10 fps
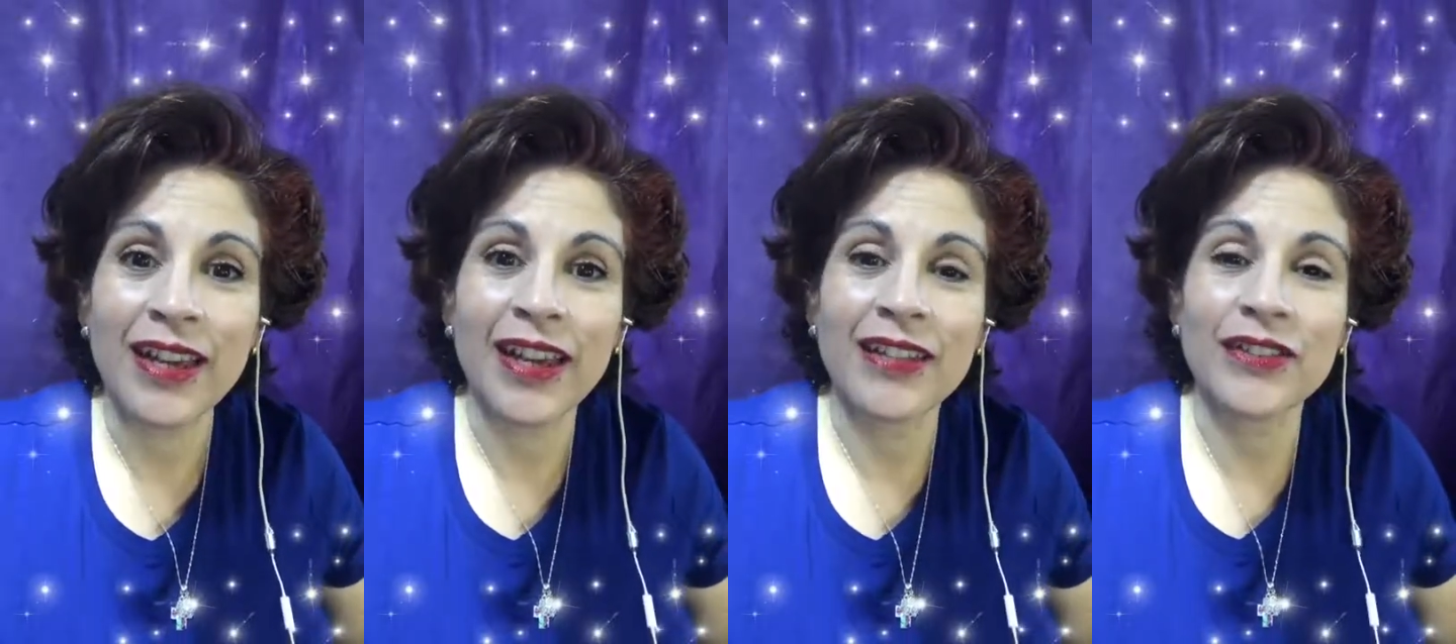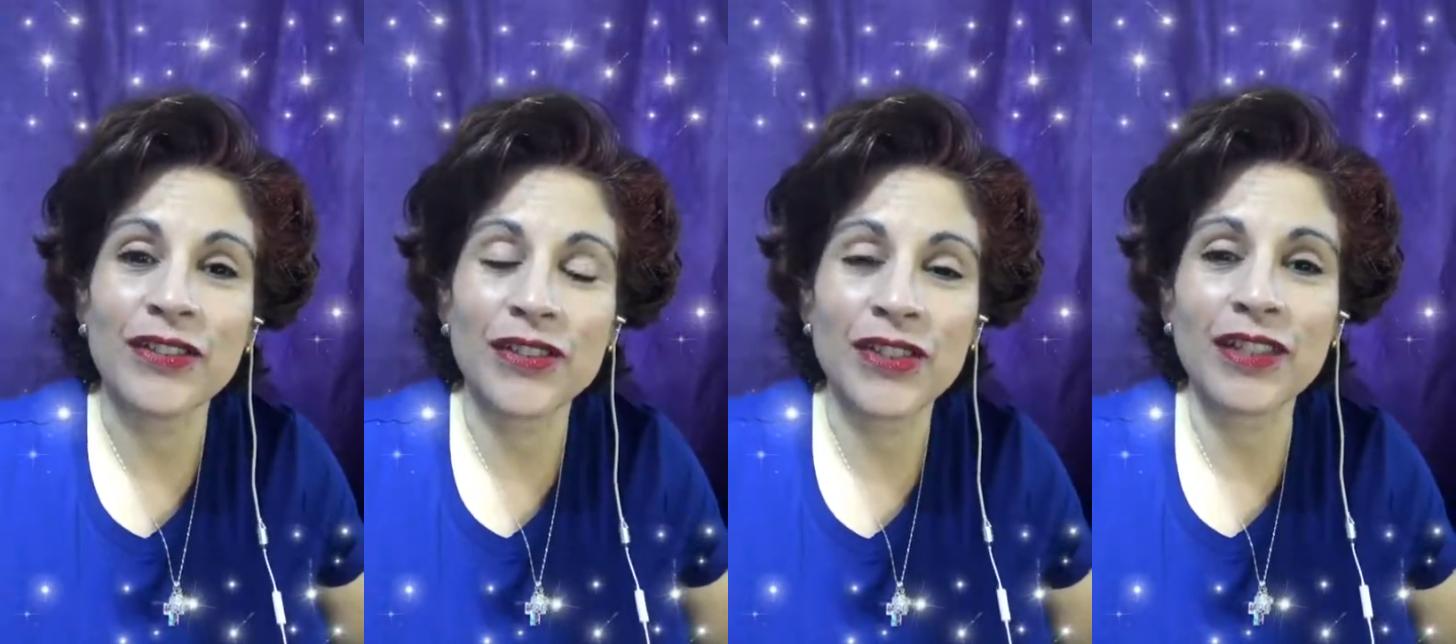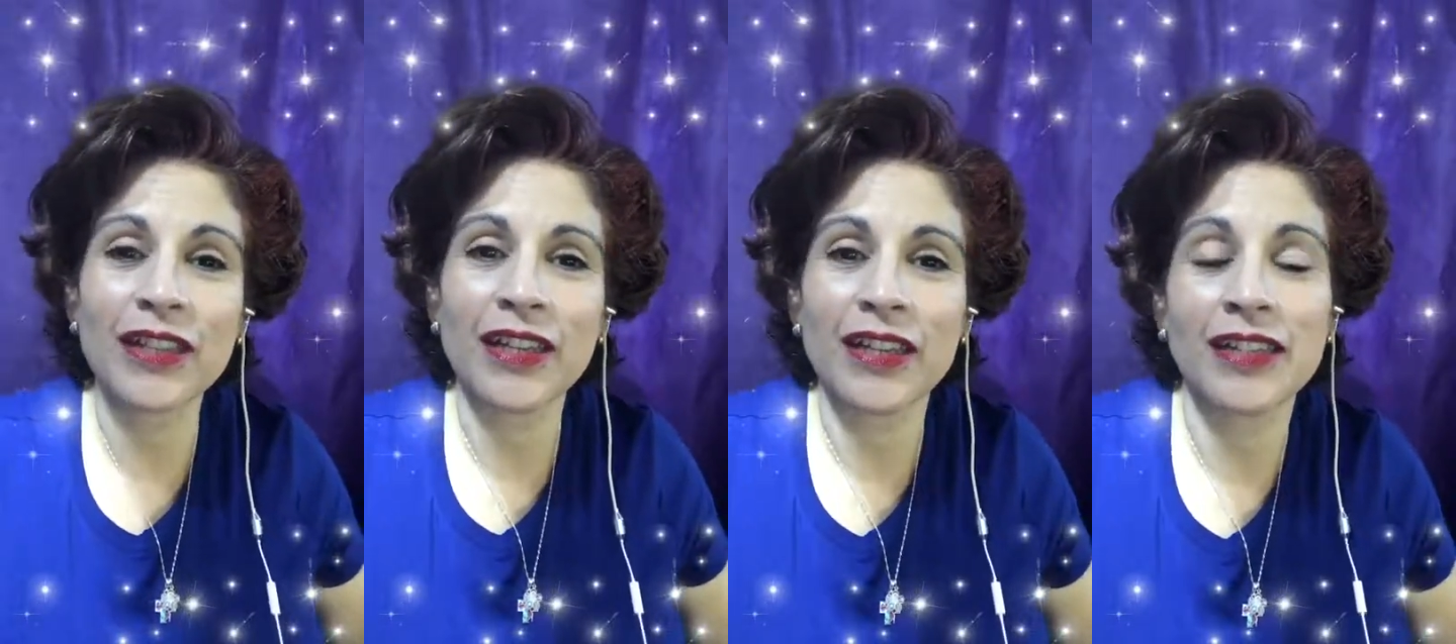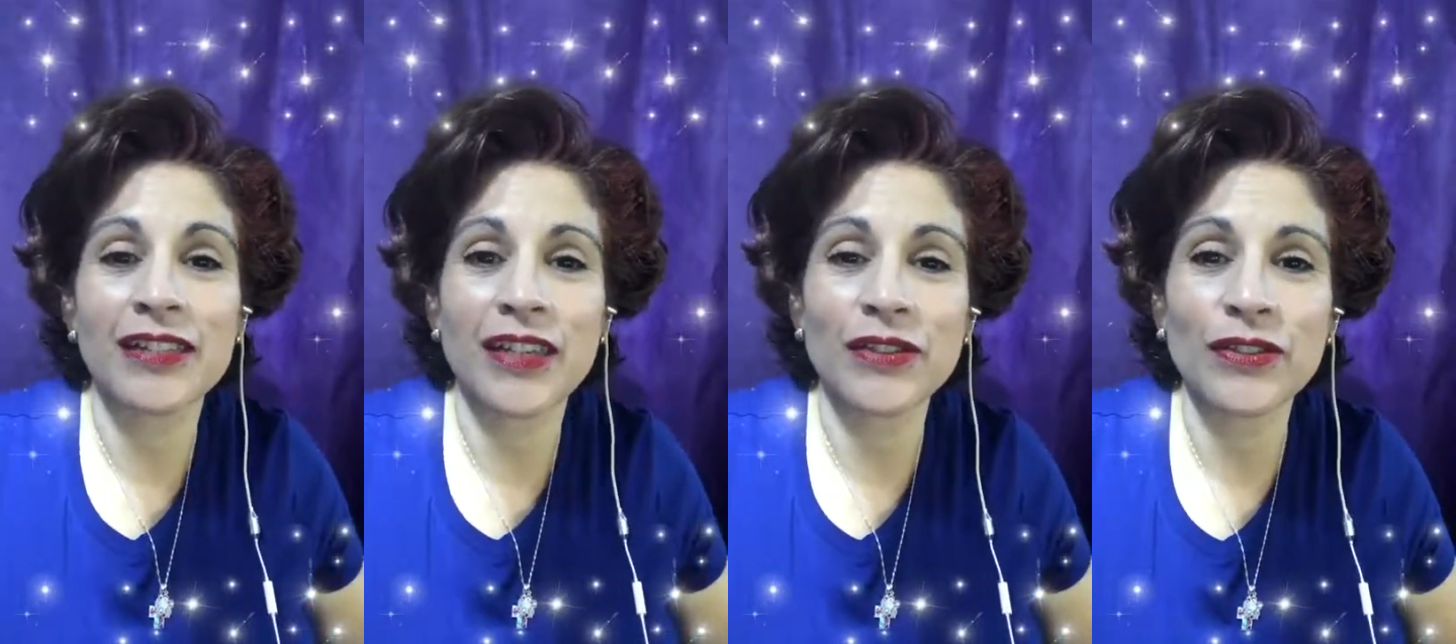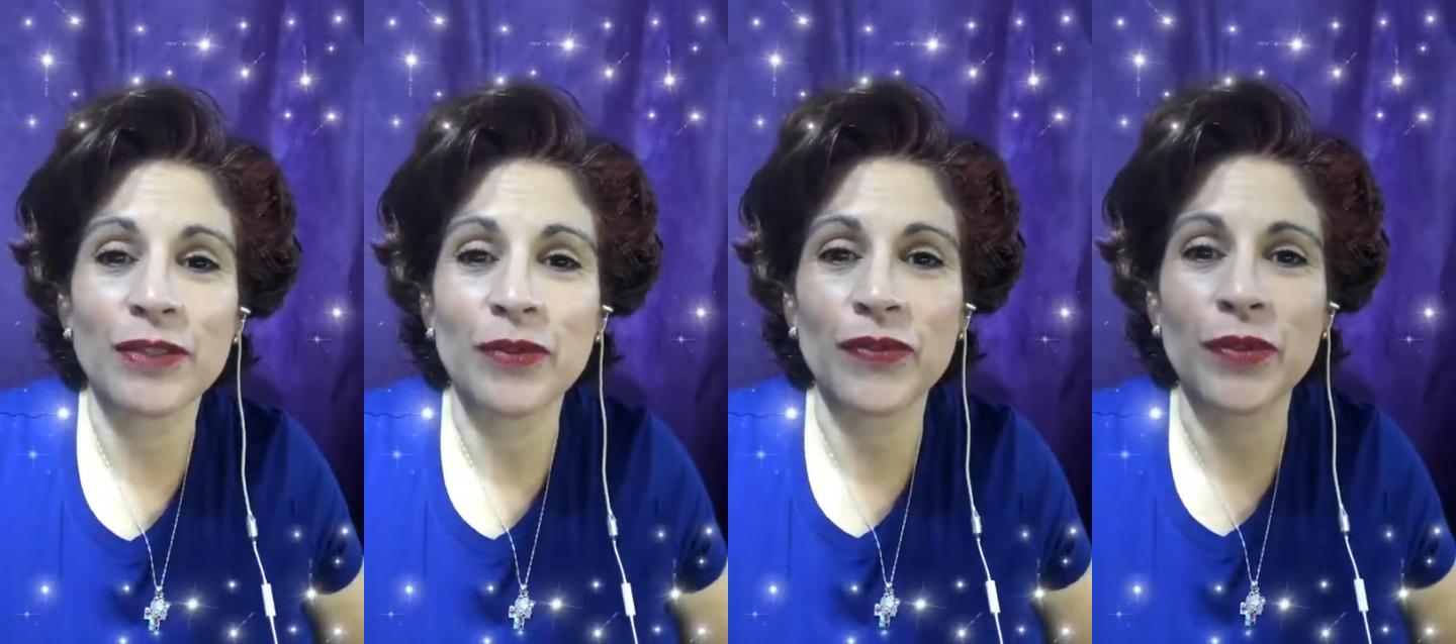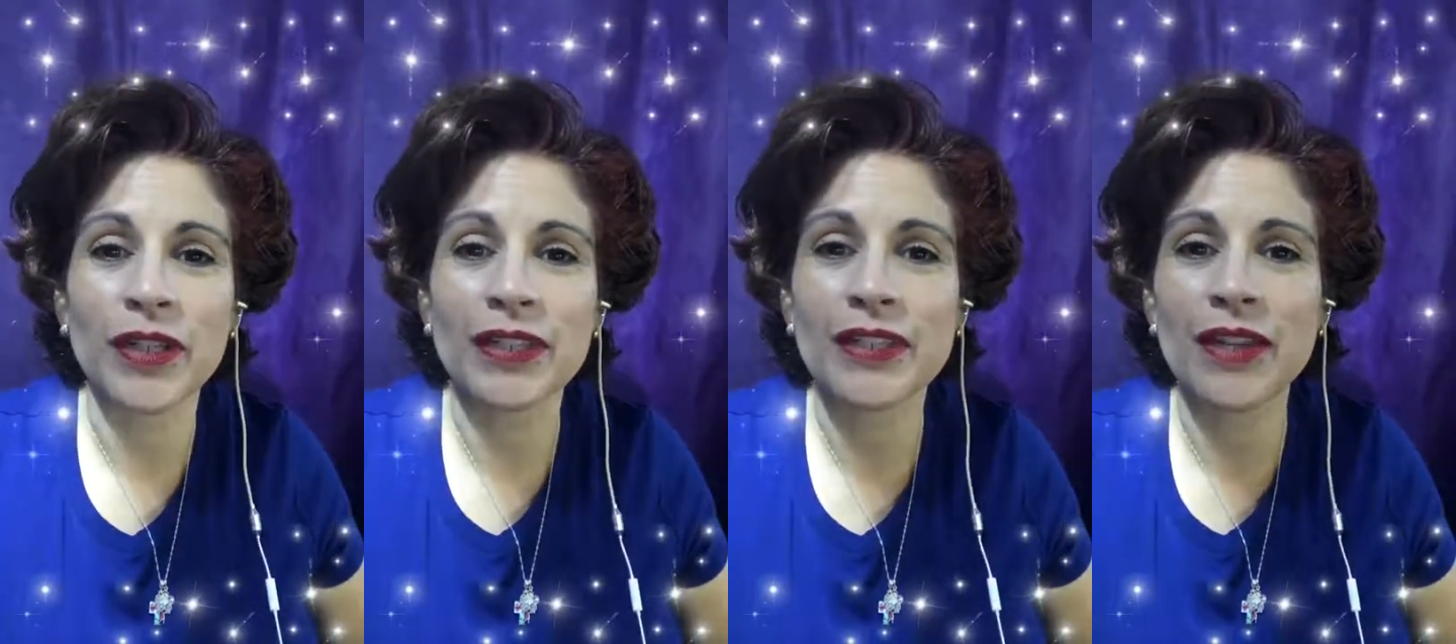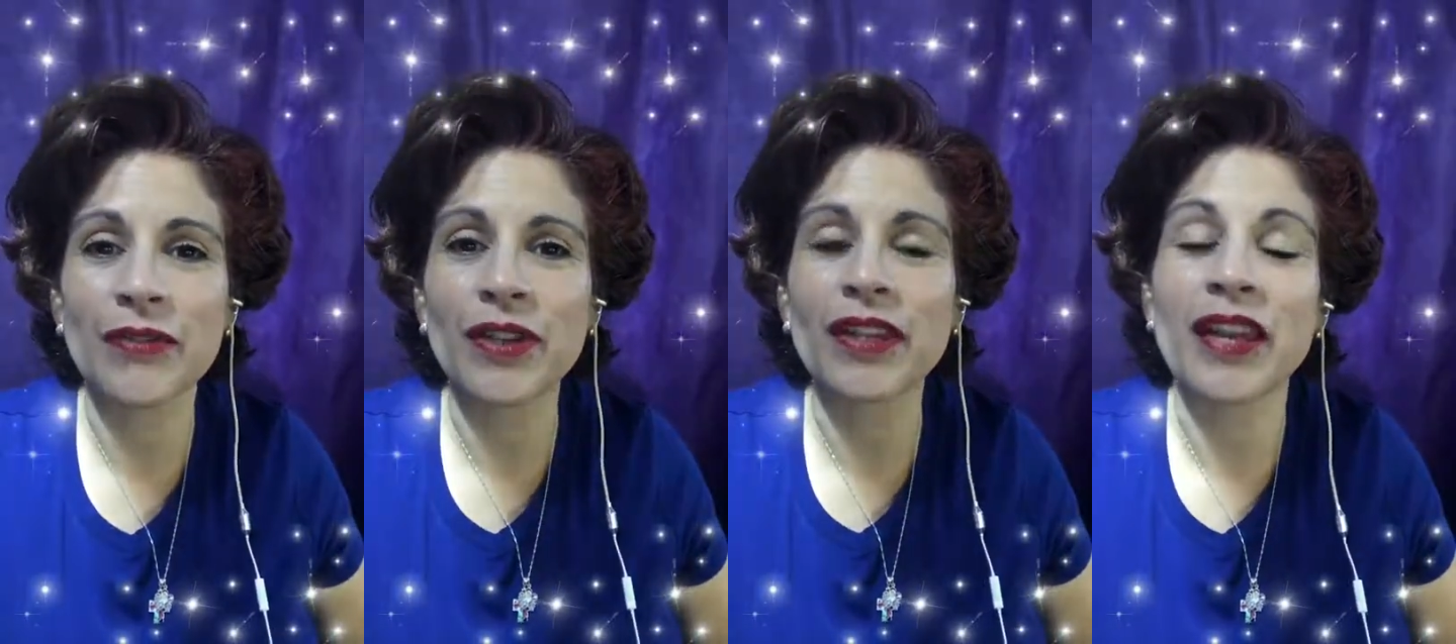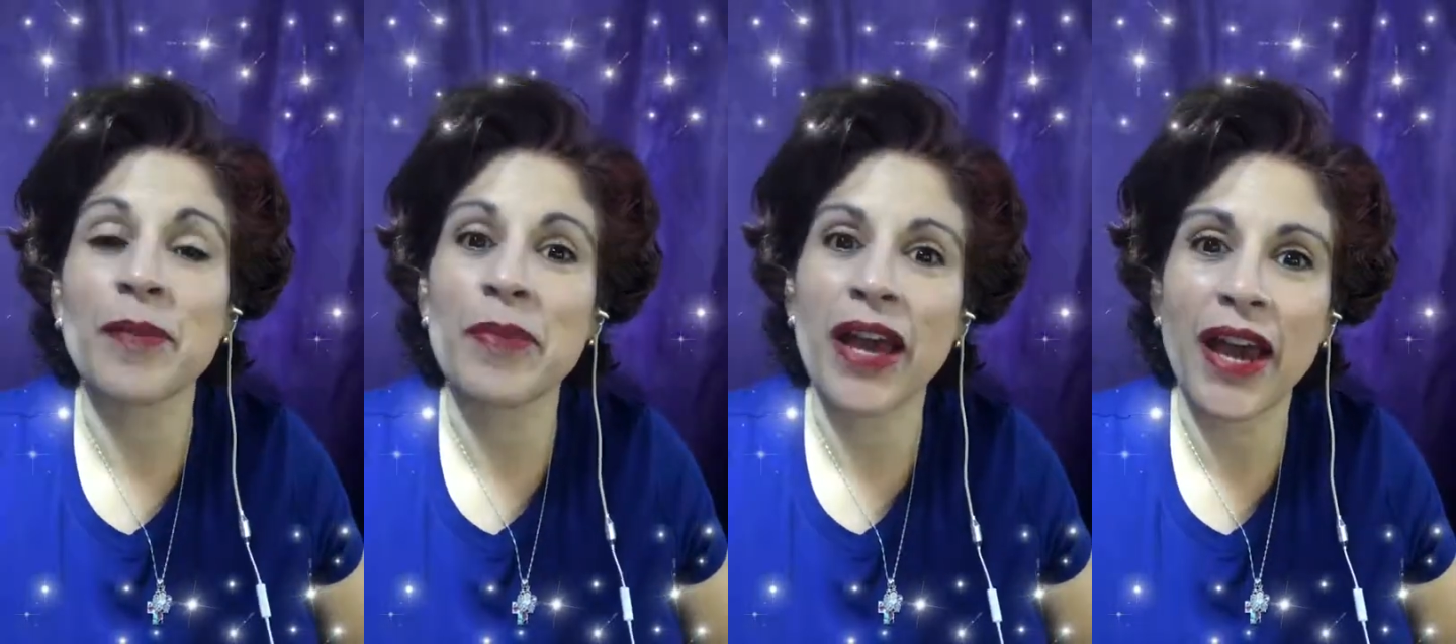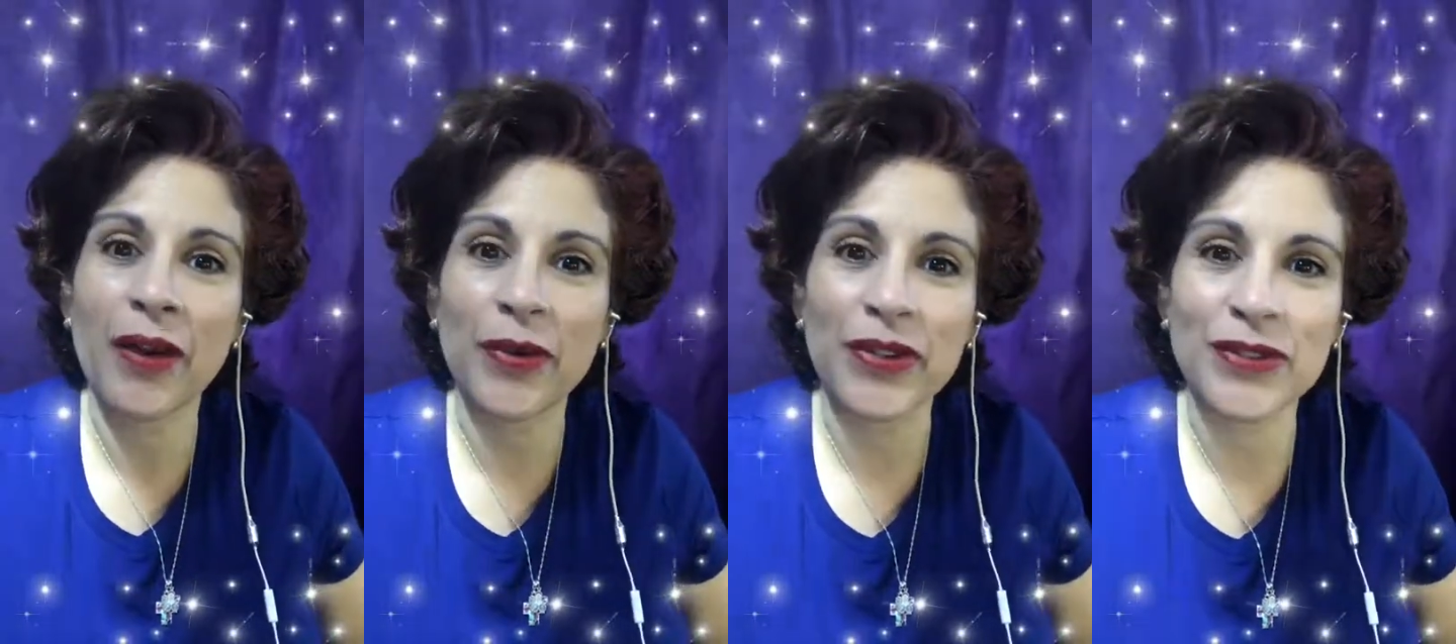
and Ashilah is angel number forty-seven, a power.